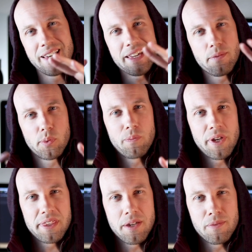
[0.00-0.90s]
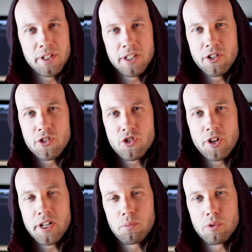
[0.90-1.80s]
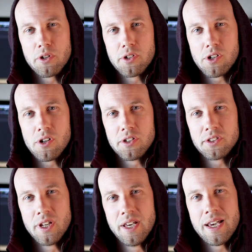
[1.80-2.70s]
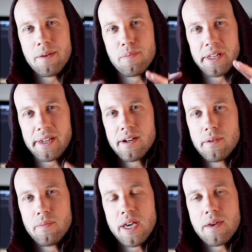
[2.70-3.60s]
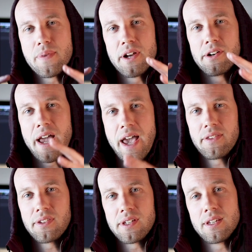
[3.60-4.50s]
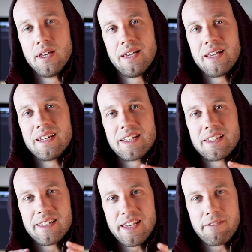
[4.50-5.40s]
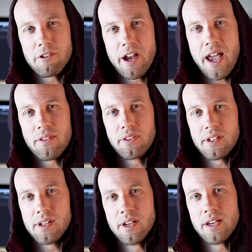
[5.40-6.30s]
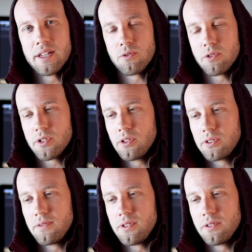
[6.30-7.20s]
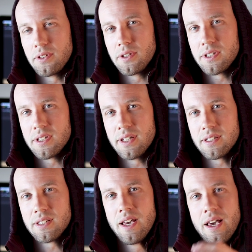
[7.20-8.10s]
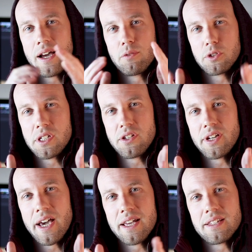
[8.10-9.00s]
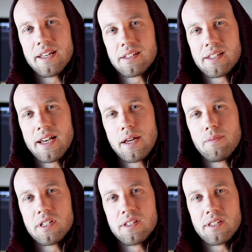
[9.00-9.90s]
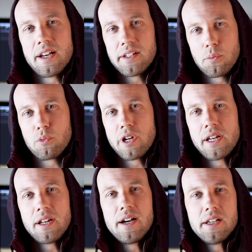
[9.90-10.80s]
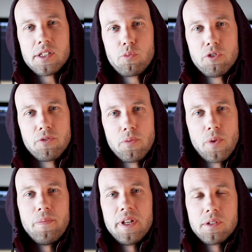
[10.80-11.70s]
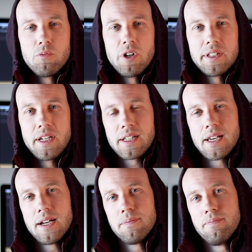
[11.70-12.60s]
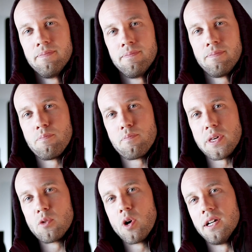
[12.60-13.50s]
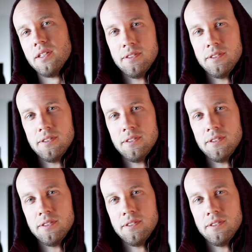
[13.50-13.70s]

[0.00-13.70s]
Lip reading: implement them into your training protocols, and become a better athlete and a safer athlete as a result of doing these things. I will see you guys next time. This is Dr. Brandon Osborne from momentumwod.com. Be well.